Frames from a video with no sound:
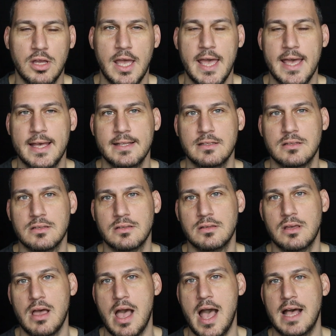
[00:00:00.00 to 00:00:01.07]
And
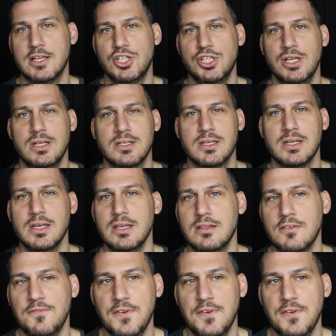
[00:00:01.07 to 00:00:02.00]
as shit is going to hit the